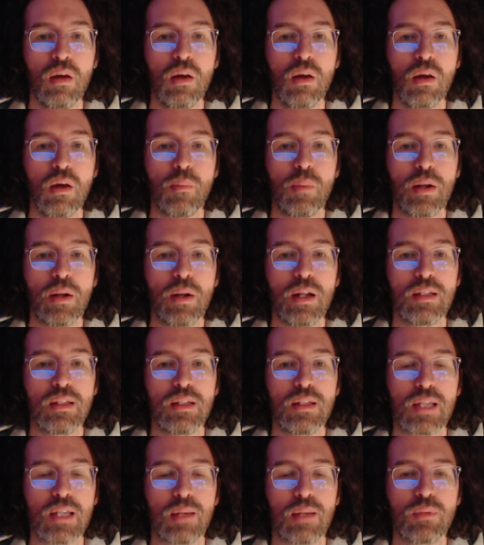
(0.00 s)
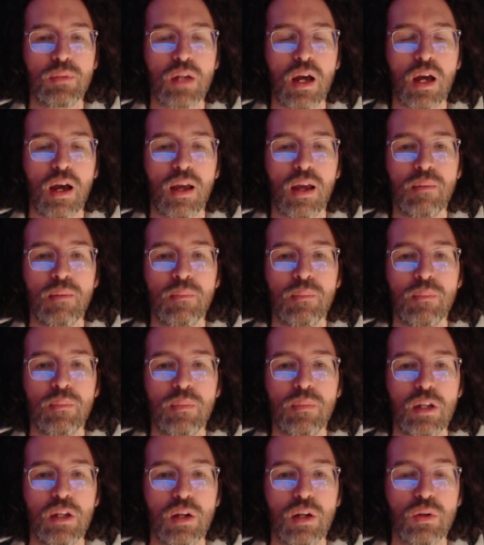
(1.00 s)
but at the same time,
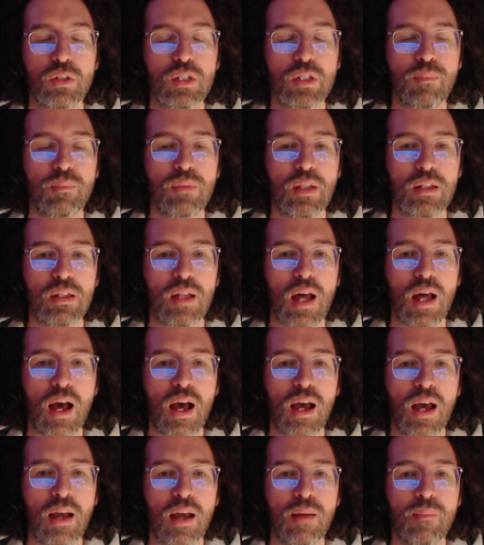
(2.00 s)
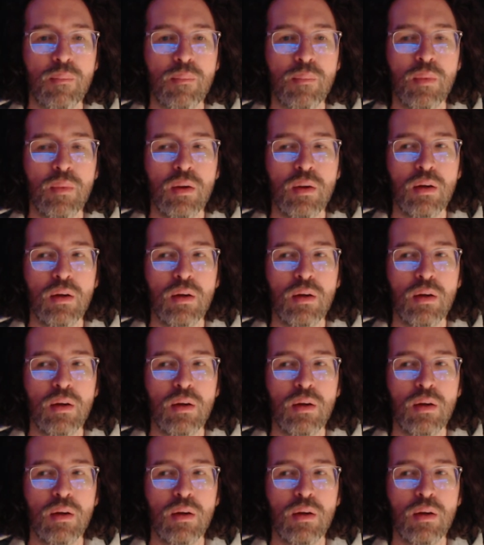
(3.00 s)
something that I'm